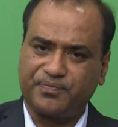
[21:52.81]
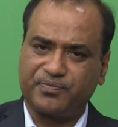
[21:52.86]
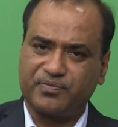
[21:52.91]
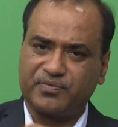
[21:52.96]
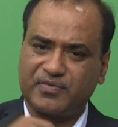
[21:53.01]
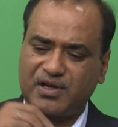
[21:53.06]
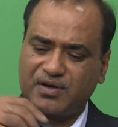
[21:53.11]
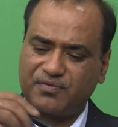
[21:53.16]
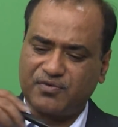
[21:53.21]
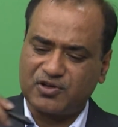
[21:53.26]

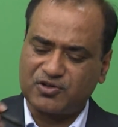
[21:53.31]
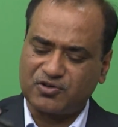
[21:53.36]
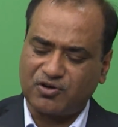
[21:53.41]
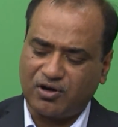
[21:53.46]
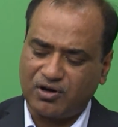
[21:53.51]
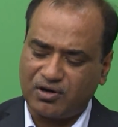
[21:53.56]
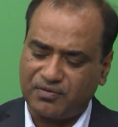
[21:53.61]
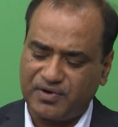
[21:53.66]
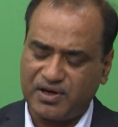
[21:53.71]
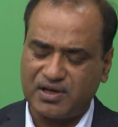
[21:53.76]
there was
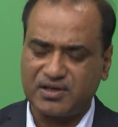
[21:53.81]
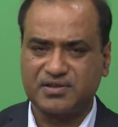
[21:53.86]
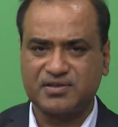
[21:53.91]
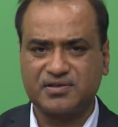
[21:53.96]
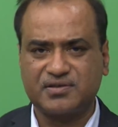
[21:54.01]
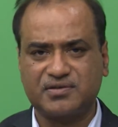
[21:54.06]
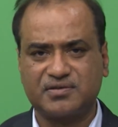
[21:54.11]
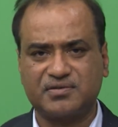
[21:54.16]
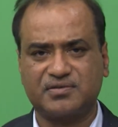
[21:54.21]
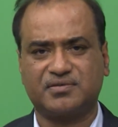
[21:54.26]

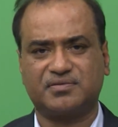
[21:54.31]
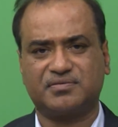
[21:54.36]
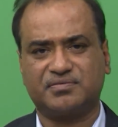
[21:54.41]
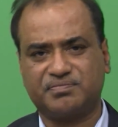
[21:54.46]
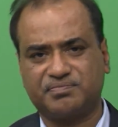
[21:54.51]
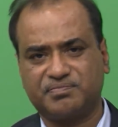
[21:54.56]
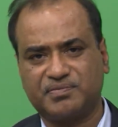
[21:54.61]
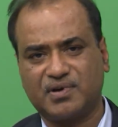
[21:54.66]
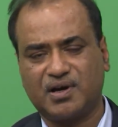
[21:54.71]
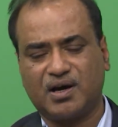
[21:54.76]
always
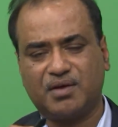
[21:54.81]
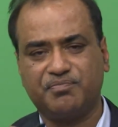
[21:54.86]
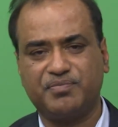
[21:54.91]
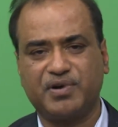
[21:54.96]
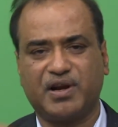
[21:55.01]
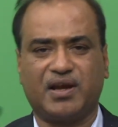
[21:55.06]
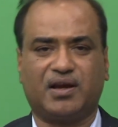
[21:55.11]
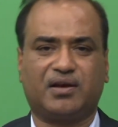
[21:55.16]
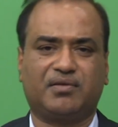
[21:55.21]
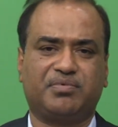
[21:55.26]
a
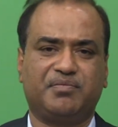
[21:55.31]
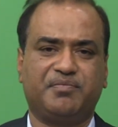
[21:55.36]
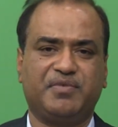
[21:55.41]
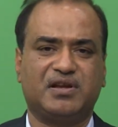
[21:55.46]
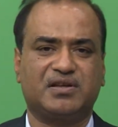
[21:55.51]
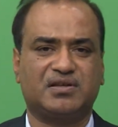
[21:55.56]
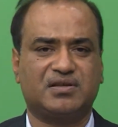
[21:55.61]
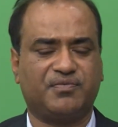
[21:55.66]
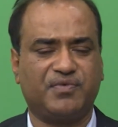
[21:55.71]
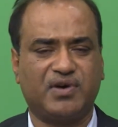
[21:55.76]
break
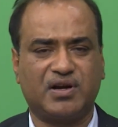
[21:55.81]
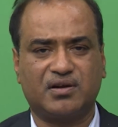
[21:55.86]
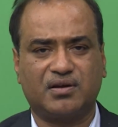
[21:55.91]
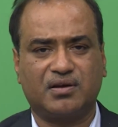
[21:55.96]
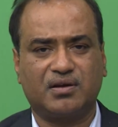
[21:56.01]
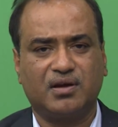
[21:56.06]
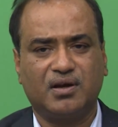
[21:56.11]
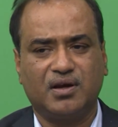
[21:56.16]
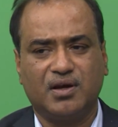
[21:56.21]
means one